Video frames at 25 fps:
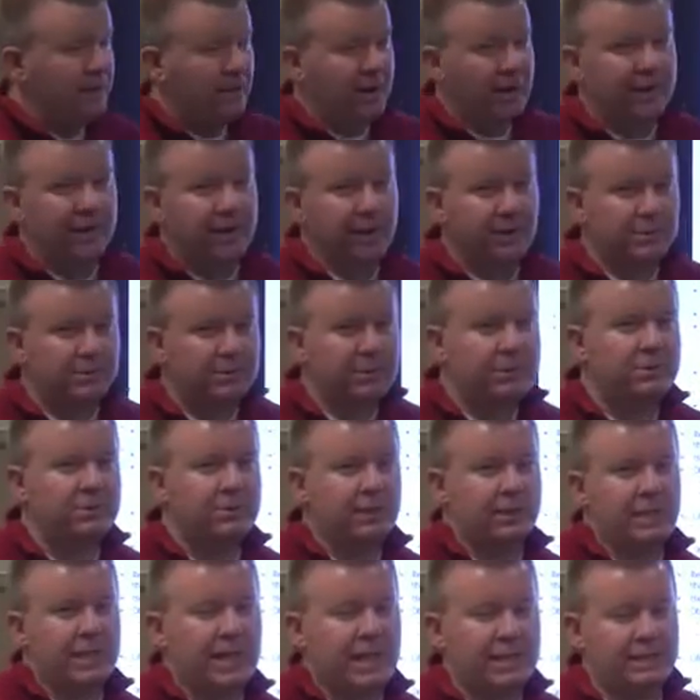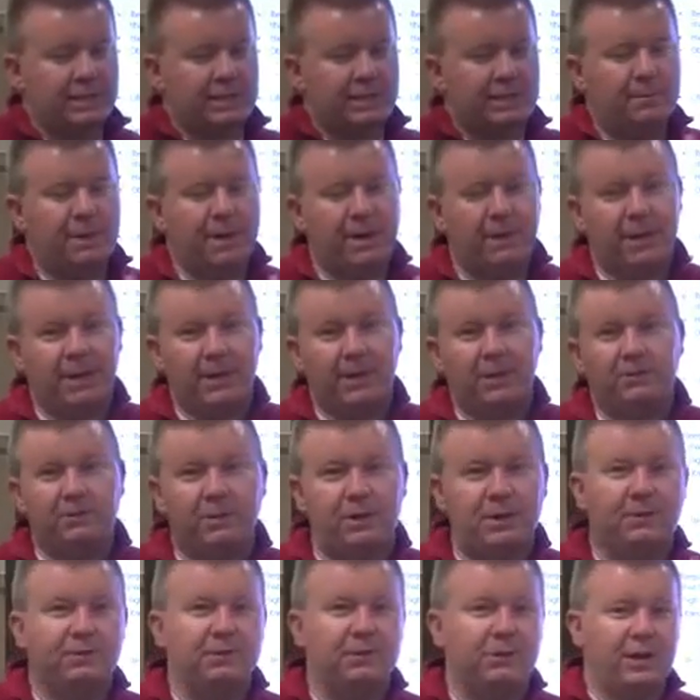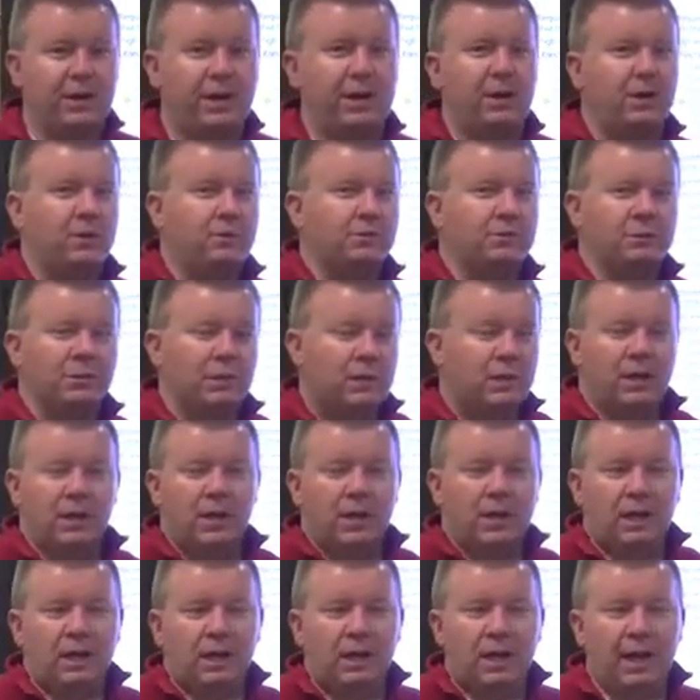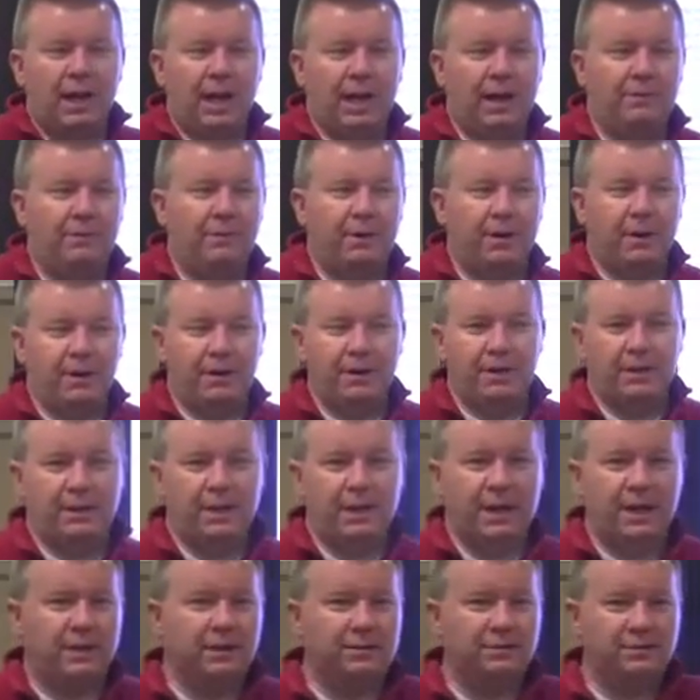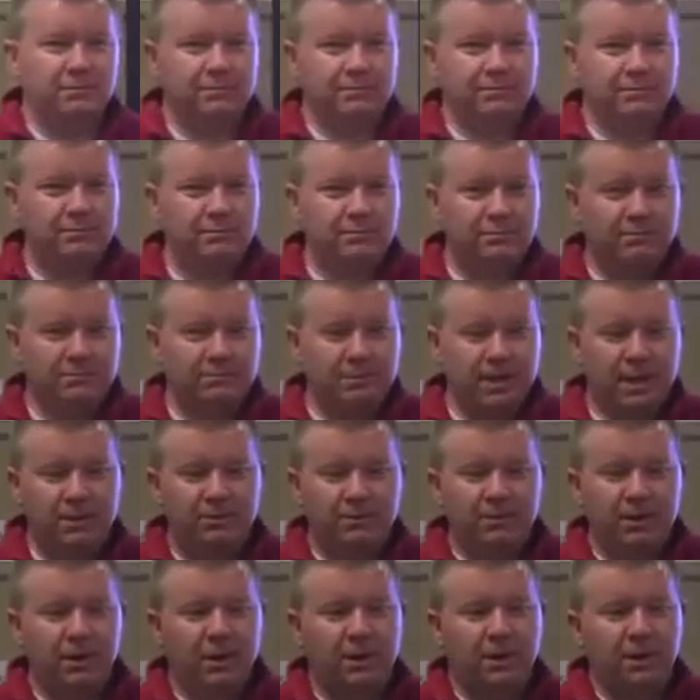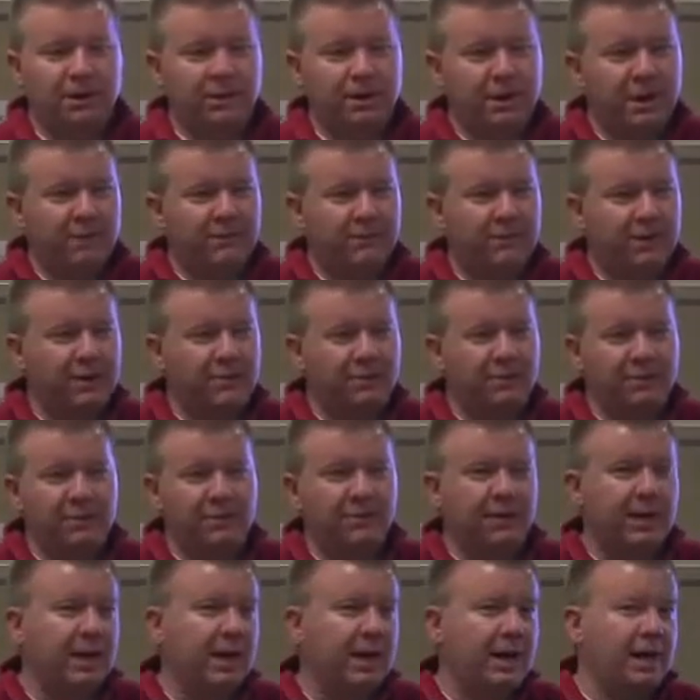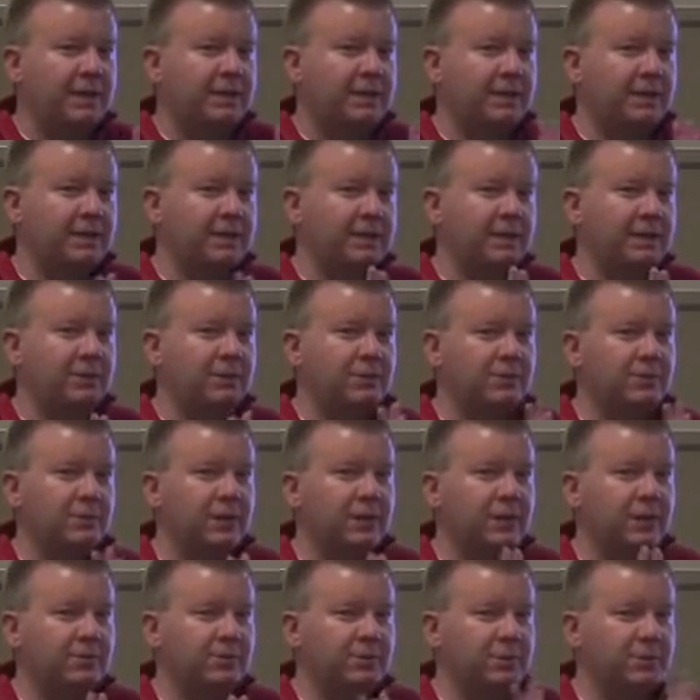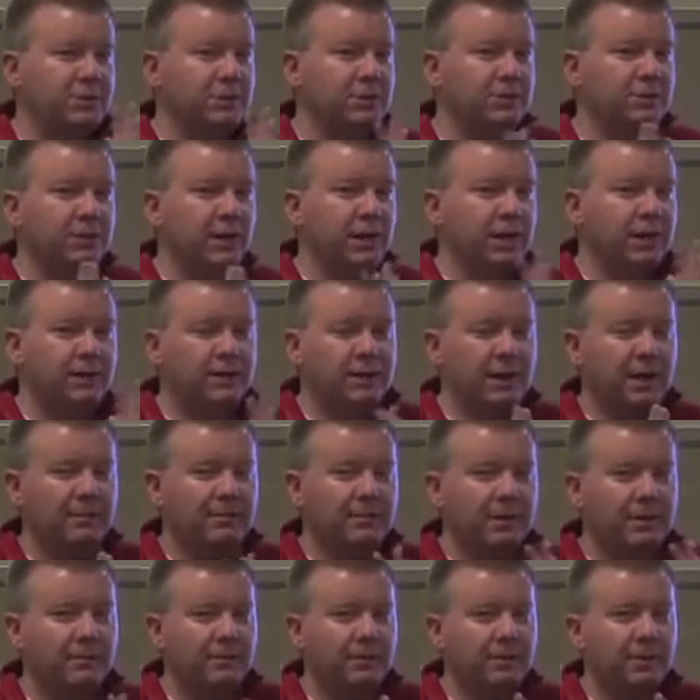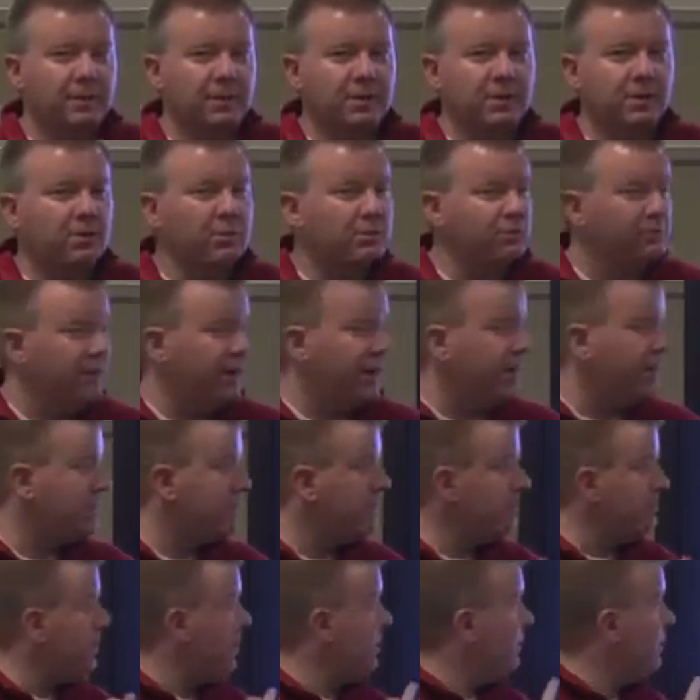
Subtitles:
right now, especially in NASA, about getting rid of shalls. I'm not in that favor of that. I think the old way was a good way. I'm going to hold fast to my